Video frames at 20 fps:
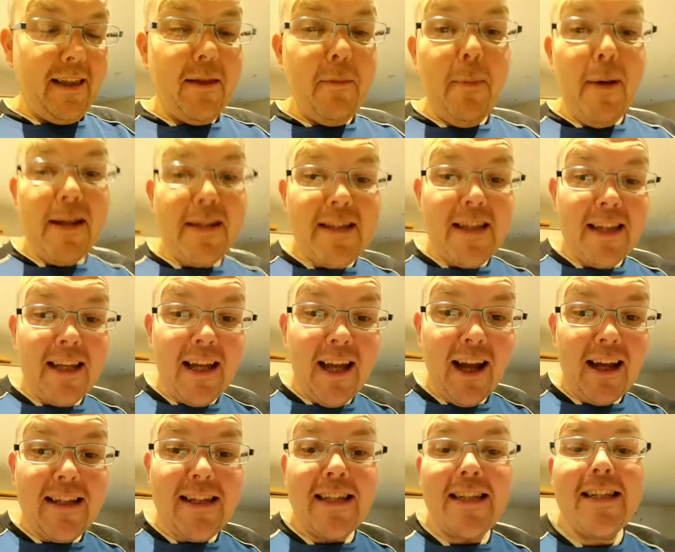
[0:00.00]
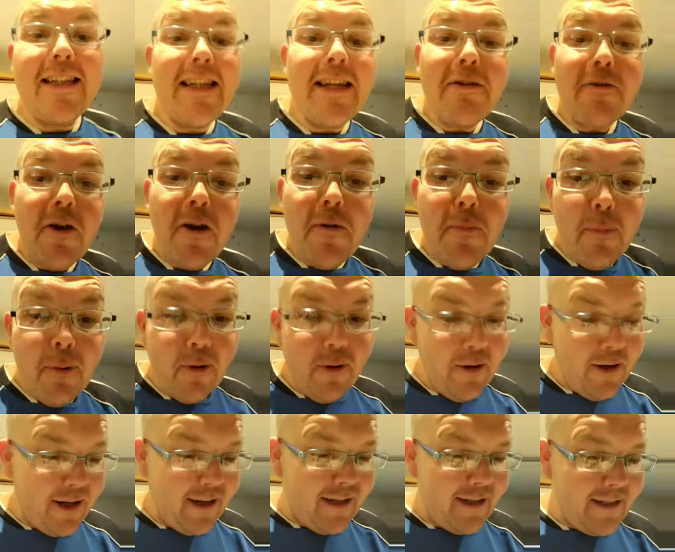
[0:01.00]
And the best thing, guys, it's 0
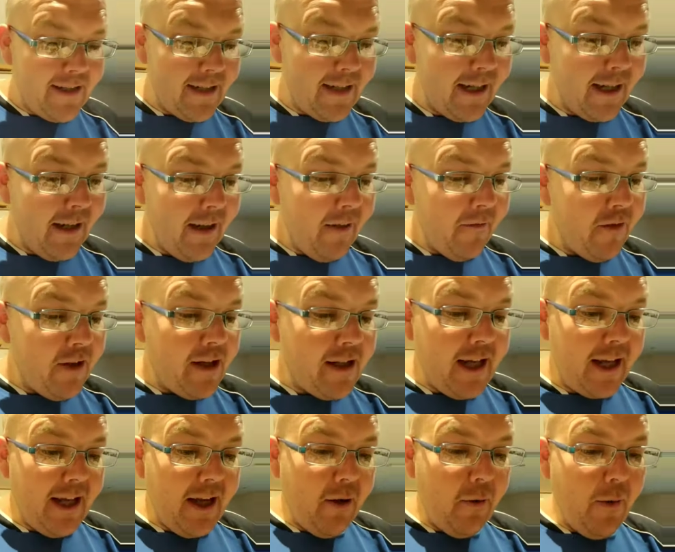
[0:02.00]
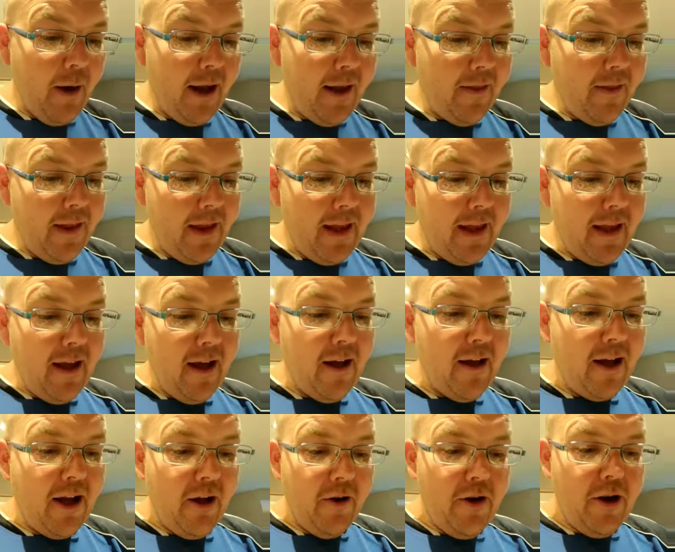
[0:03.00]
points. If you take away the
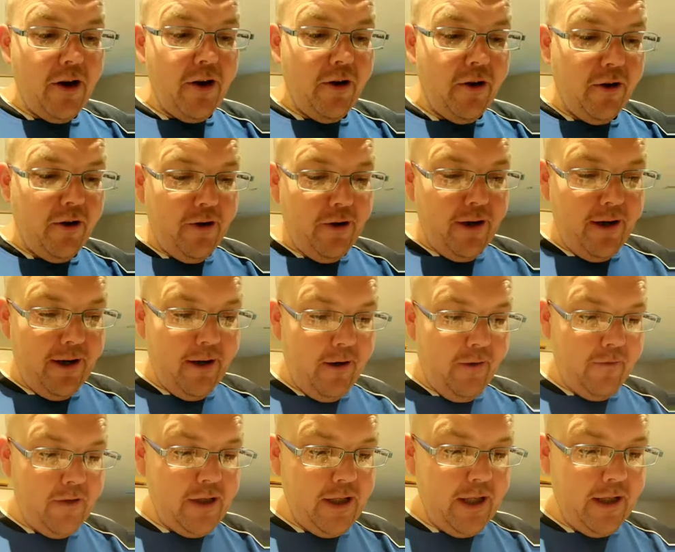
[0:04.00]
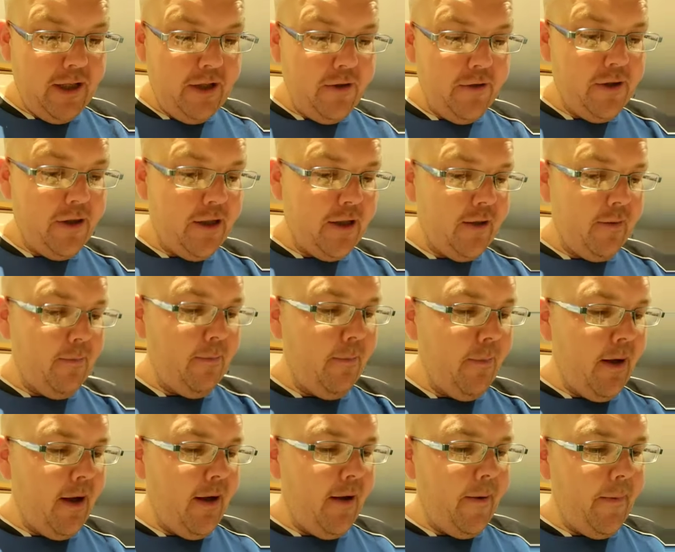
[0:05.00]
coconut oil and obviously use
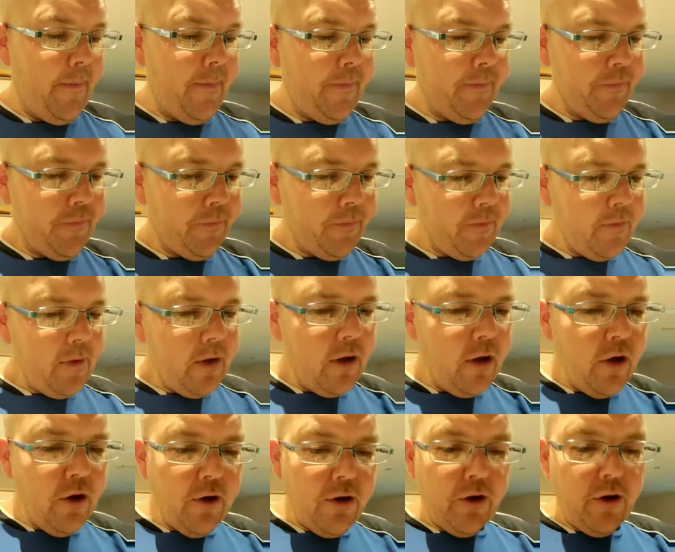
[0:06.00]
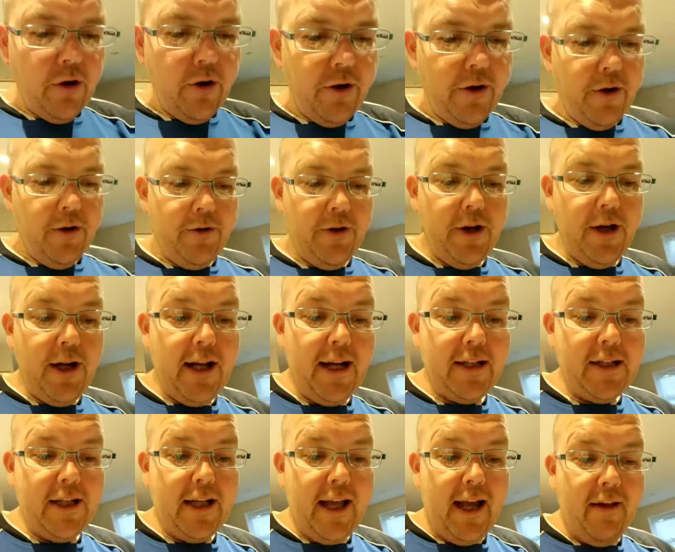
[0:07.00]
some other oil, you could
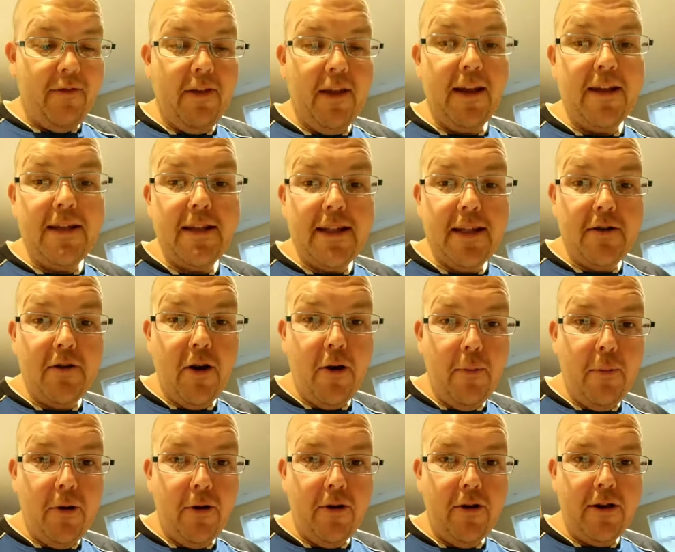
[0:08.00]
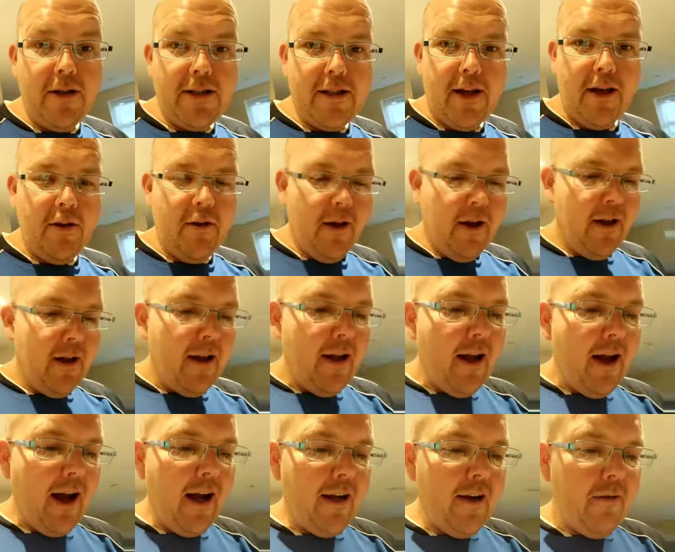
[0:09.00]
actually have that as 0 points. So
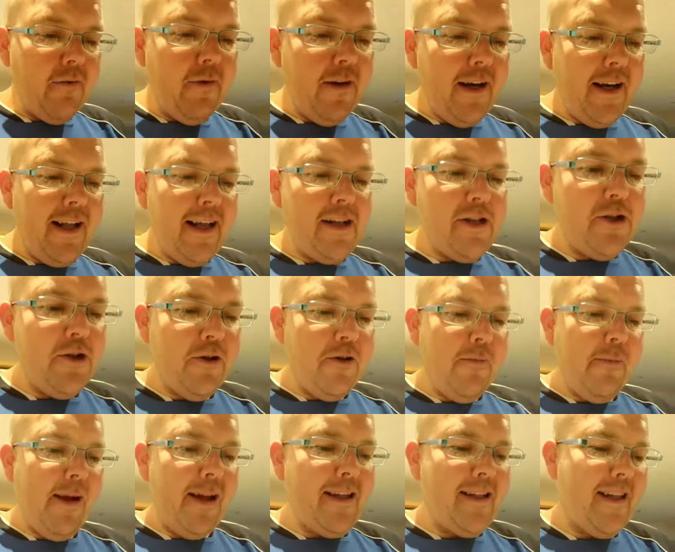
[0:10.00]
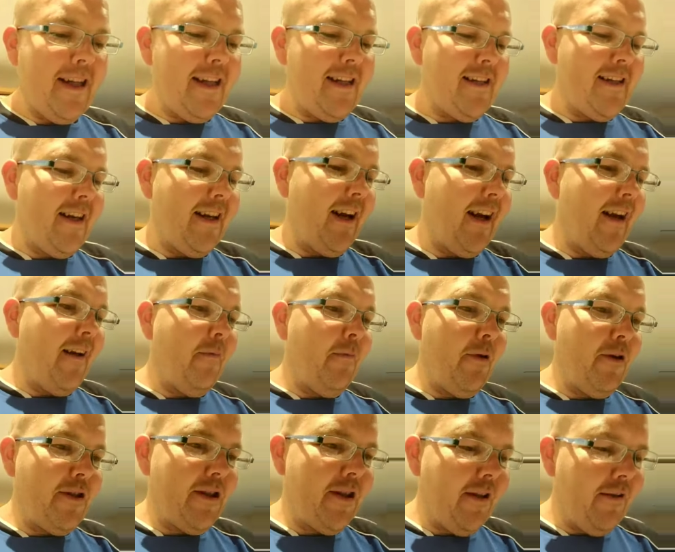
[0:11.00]
I'm going to really enjoy my tea tonight and
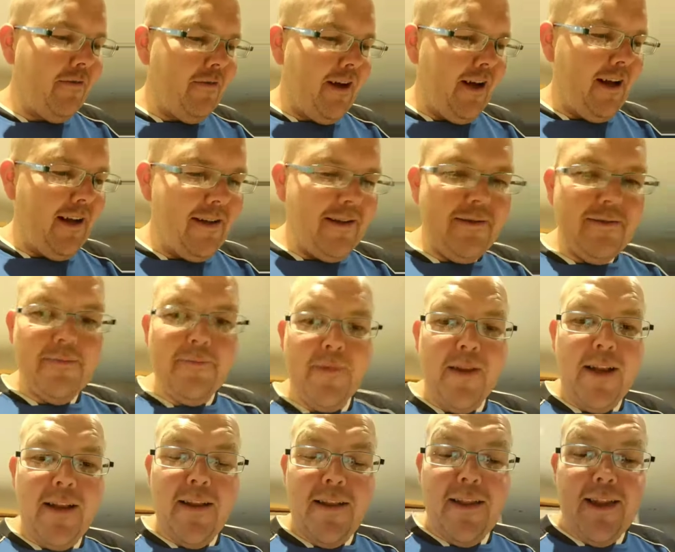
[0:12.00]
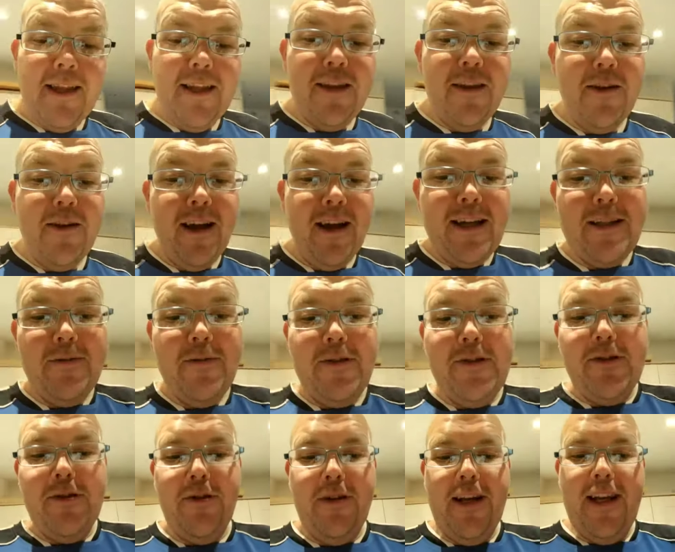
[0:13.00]
watch Love Island. Thank you, guys, for
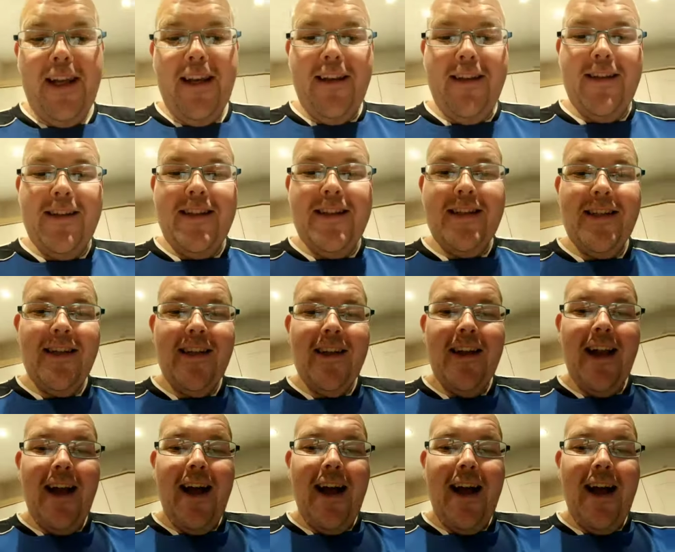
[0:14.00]
joining us.